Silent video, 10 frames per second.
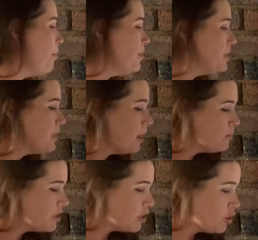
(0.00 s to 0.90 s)
many
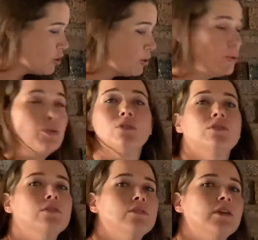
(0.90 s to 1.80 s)
times does 2
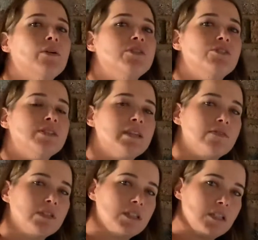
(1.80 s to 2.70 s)
go into
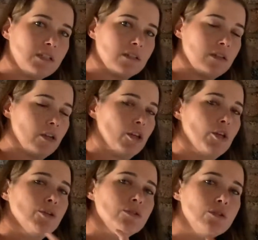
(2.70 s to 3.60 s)
17?
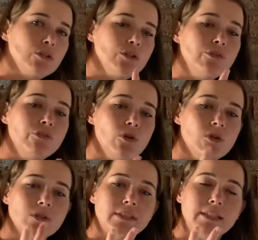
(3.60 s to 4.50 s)
2,
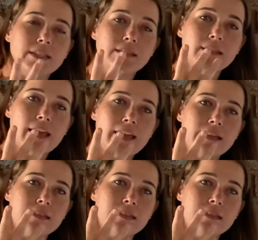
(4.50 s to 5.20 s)
4, 6, 8,